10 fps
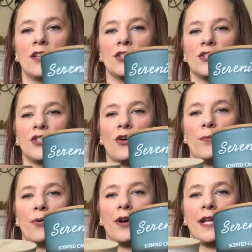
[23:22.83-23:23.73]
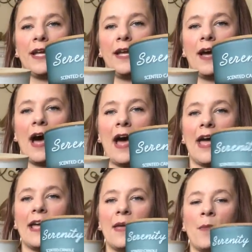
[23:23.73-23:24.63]
So pretty.
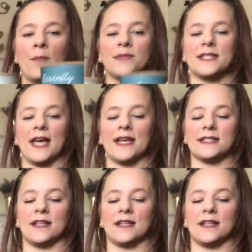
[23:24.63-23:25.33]
I am obsessed.